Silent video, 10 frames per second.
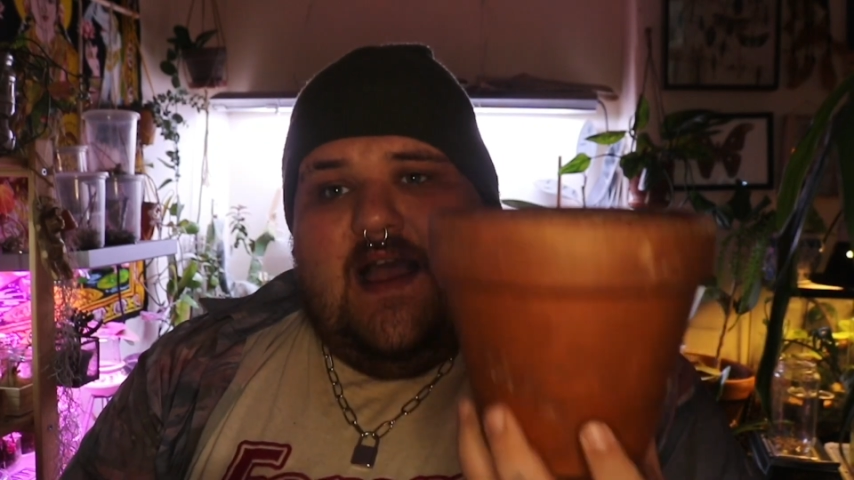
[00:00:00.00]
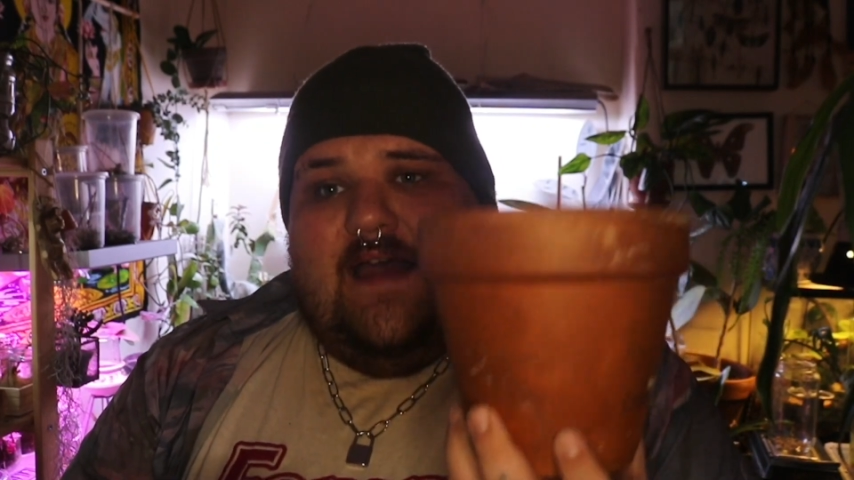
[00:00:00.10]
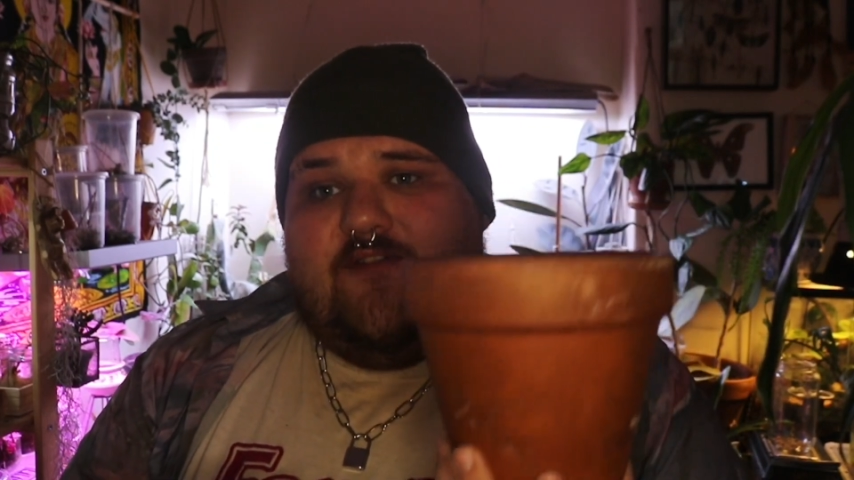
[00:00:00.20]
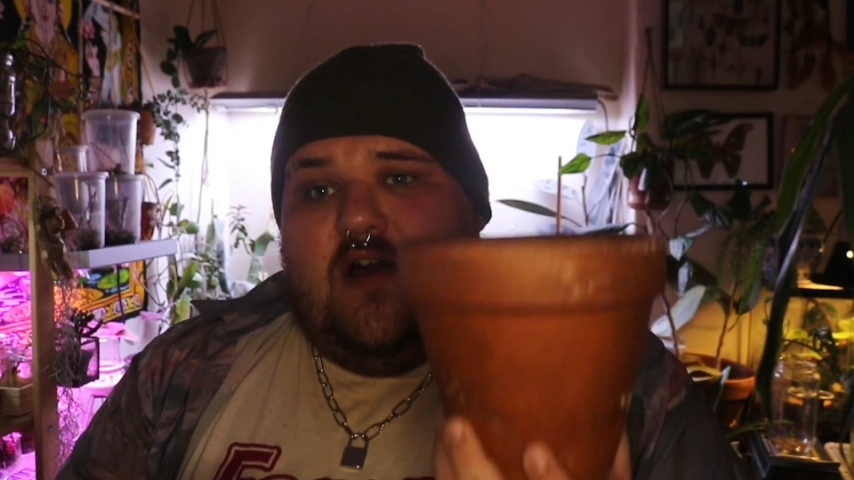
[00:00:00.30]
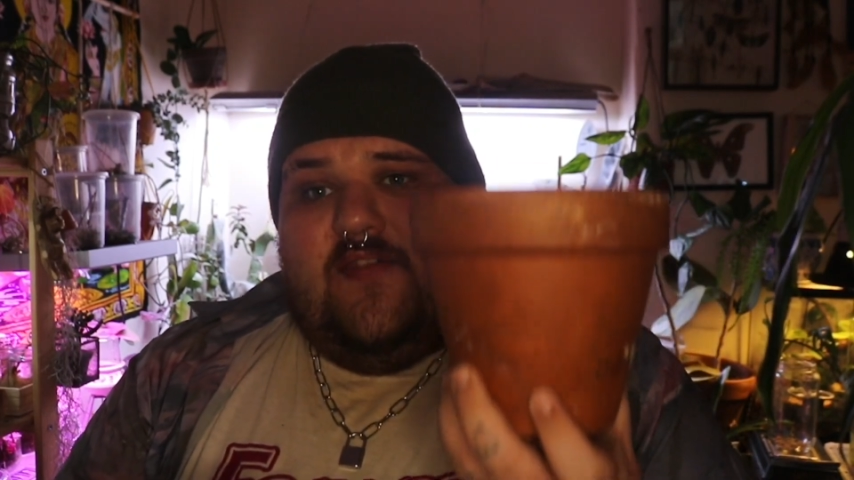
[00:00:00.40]

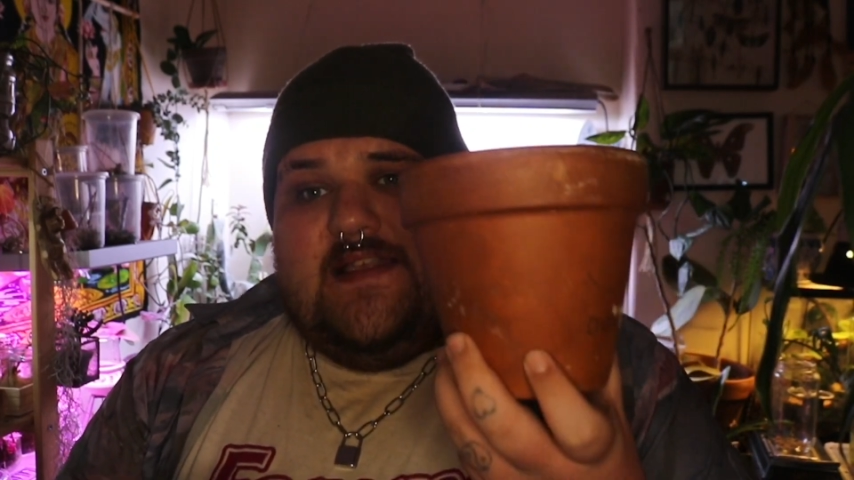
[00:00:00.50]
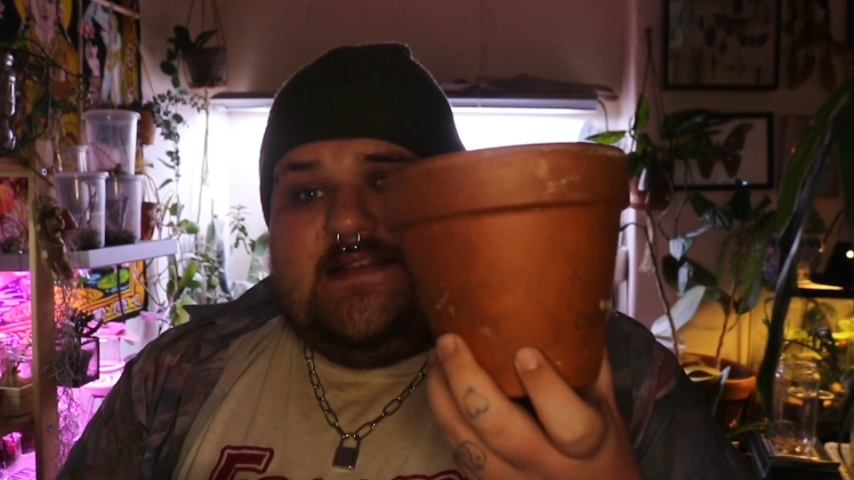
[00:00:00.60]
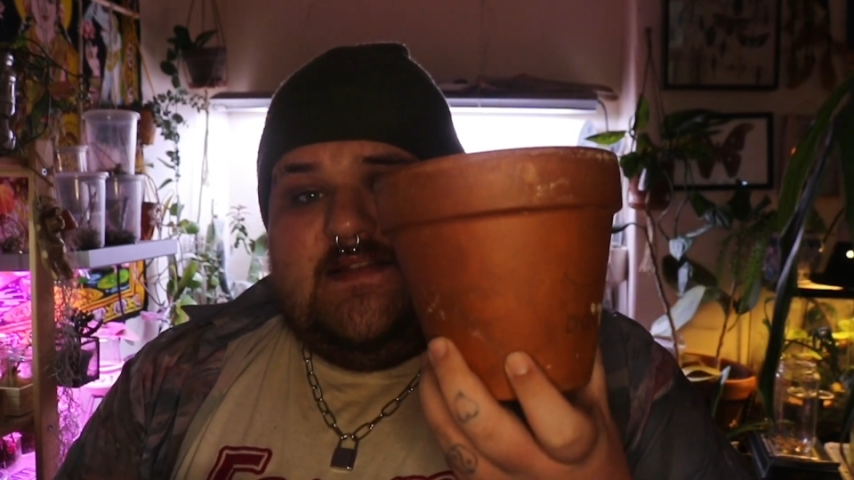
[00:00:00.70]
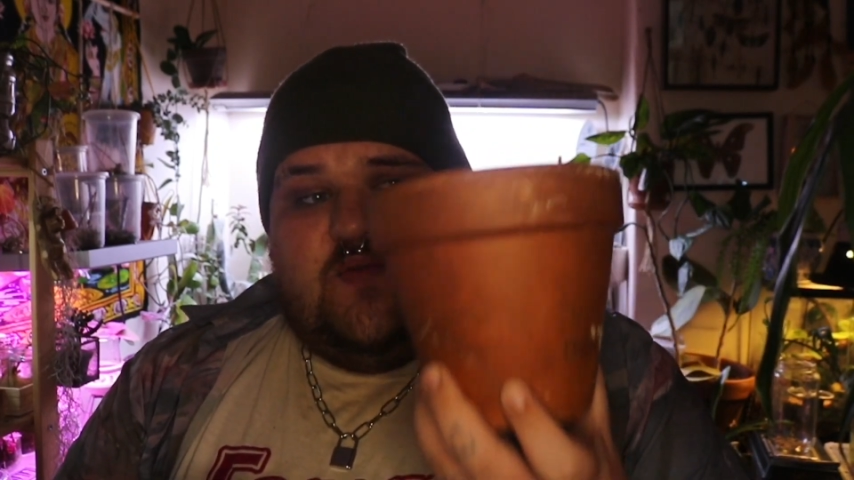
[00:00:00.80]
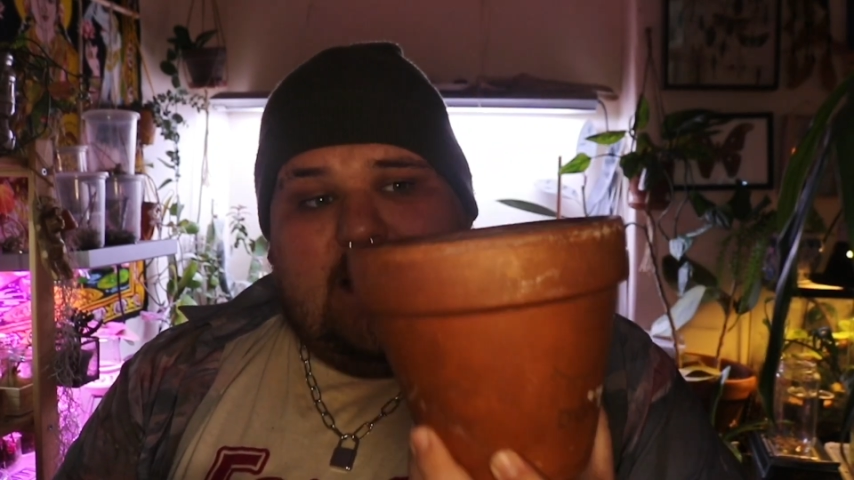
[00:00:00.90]
I've got
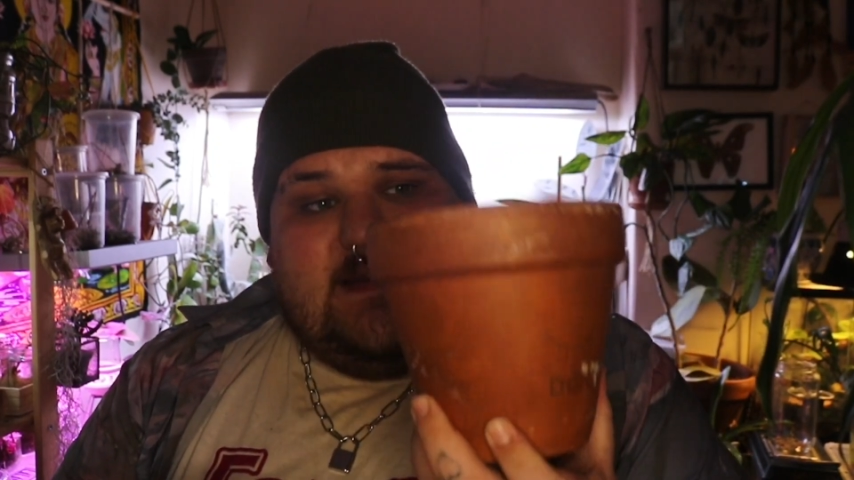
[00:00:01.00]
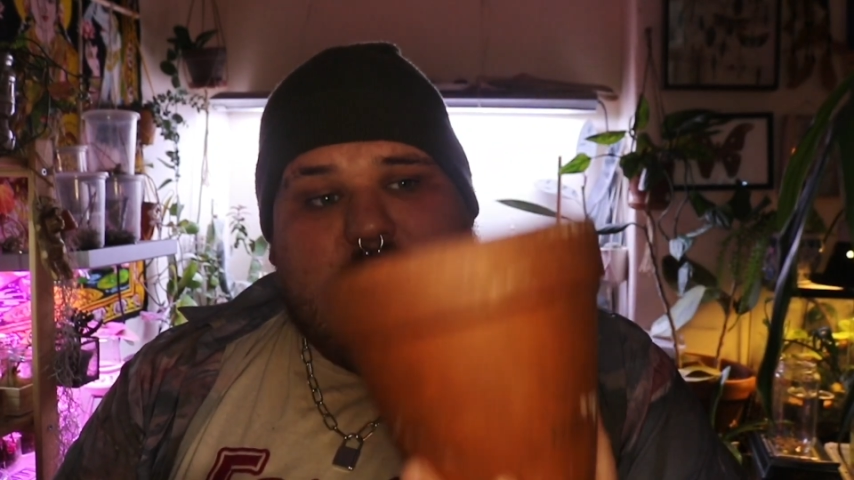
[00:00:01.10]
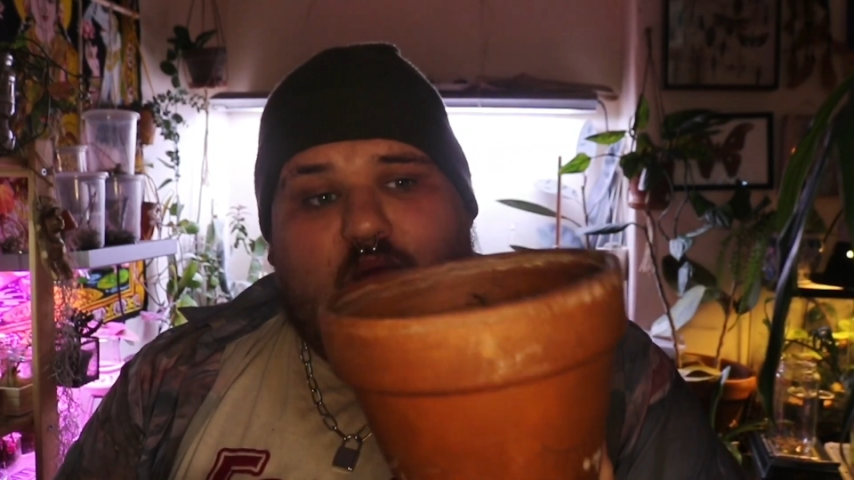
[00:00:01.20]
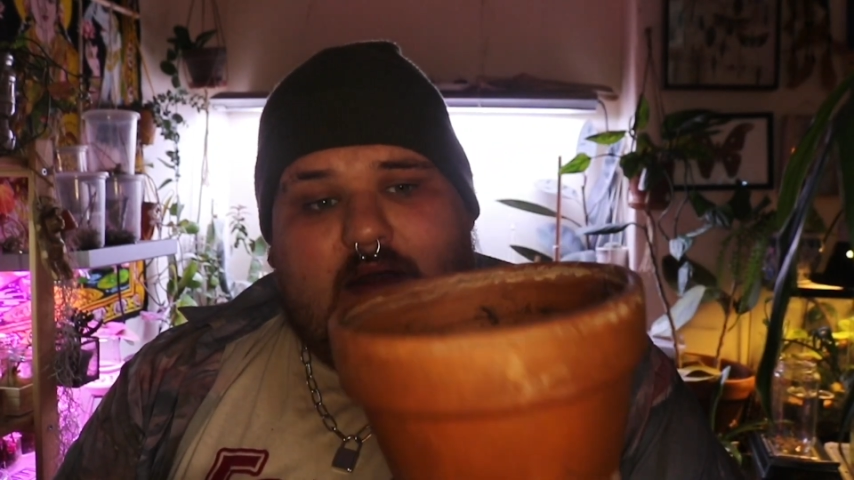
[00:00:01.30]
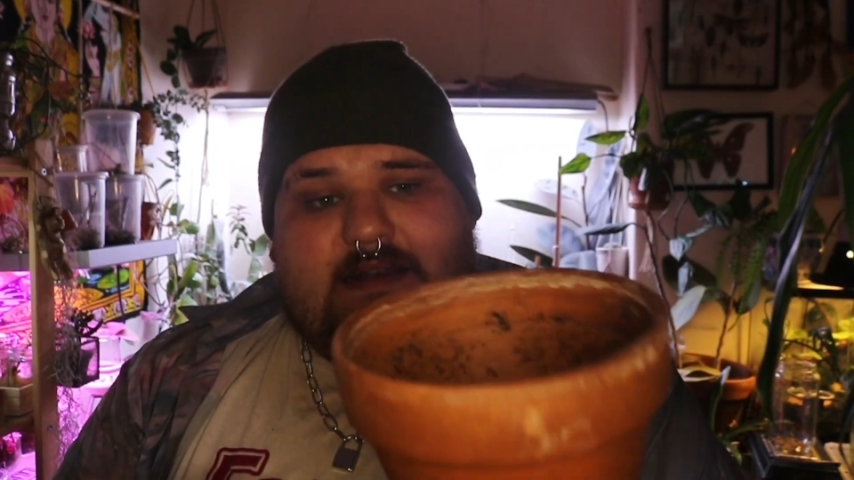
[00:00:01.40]
this
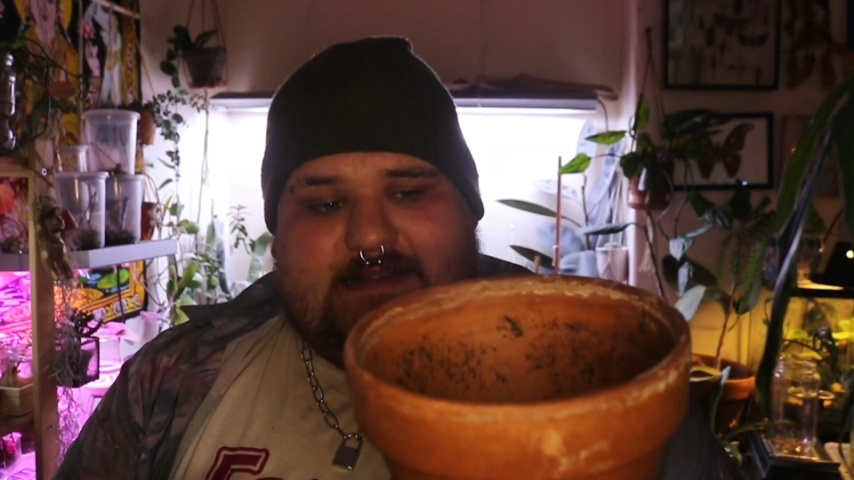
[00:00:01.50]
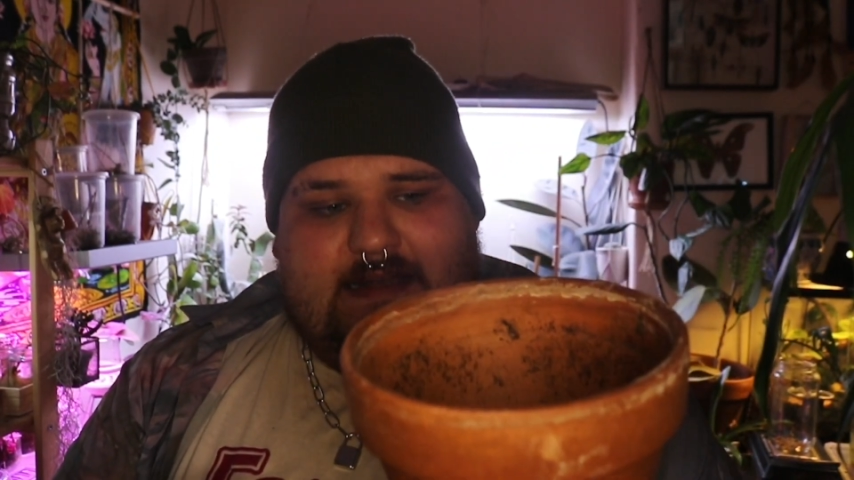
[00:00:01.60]
21